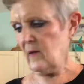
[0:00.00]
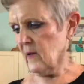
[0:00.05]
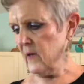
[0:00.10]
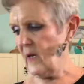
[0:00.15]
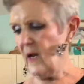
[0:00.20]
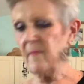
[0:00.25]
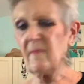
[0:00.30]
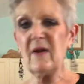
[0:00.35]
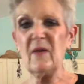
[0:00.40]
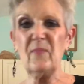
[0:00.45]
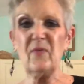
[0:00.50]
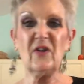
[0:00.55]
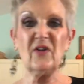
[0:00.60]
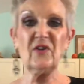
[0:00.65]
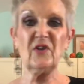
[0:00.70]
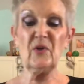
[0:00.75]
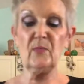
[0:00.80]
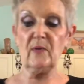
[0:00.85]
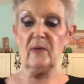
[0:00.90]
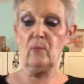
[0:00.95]
I'm gonna put a
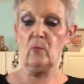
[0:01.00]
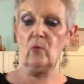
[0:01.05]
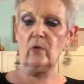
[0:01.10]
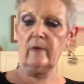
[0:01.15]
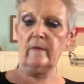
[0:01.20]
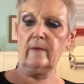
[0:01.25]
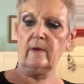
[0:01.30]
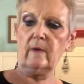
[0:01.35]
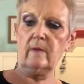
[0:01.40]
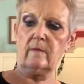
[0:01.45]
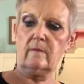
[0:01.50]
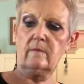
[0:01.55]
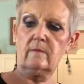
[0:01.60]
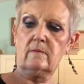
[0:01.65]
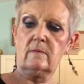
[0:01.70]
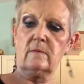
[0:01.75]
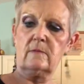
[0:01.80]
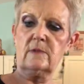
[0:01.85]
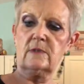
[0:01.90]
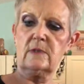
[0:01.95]
little bit more in there,
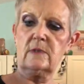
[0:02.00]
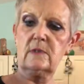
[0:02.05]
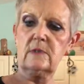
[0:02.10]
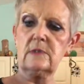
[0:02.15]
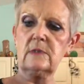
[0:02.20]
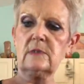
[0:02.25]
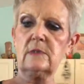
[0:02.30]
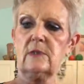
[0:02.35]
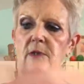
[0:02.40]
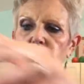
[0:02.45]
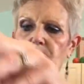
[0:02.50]
just a little